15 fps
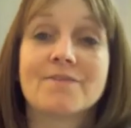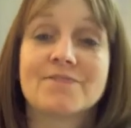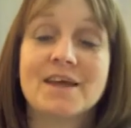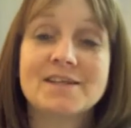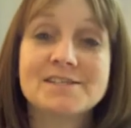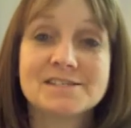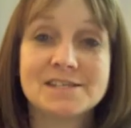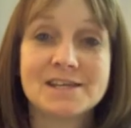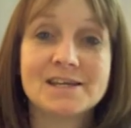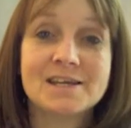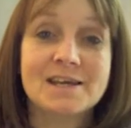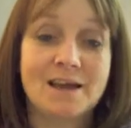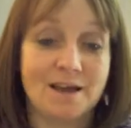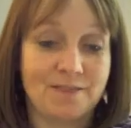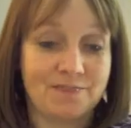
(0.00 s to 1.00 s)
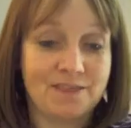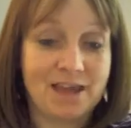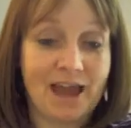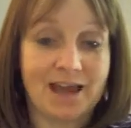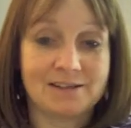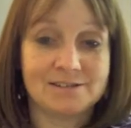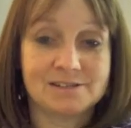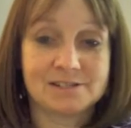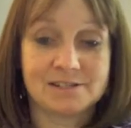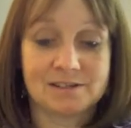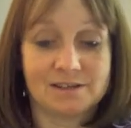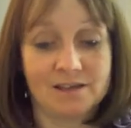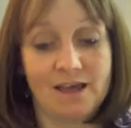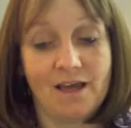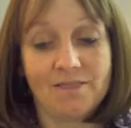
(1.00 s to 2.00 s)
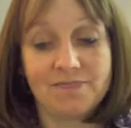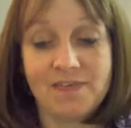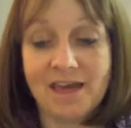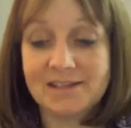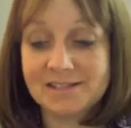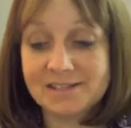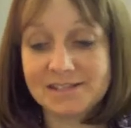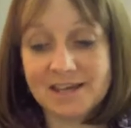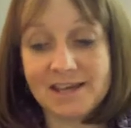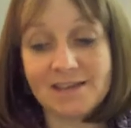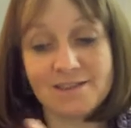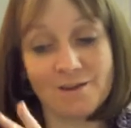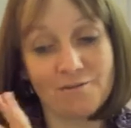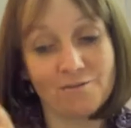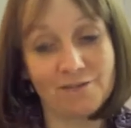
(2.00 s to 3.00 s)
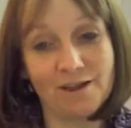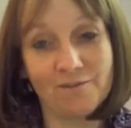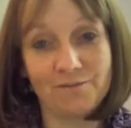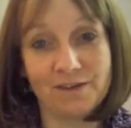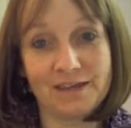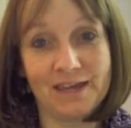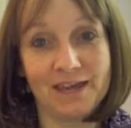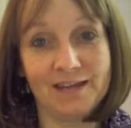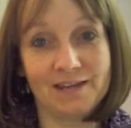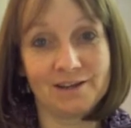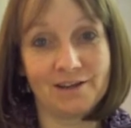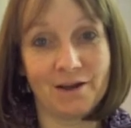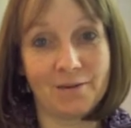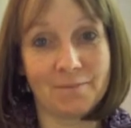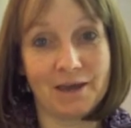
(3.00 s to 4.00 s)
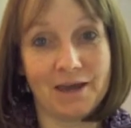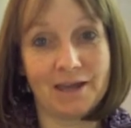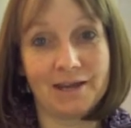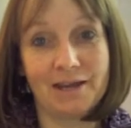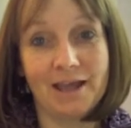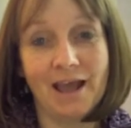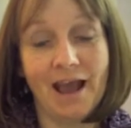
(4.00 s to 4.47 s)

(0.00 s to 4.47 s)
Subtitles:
Then see the ant, then see the fluffy kitten come in,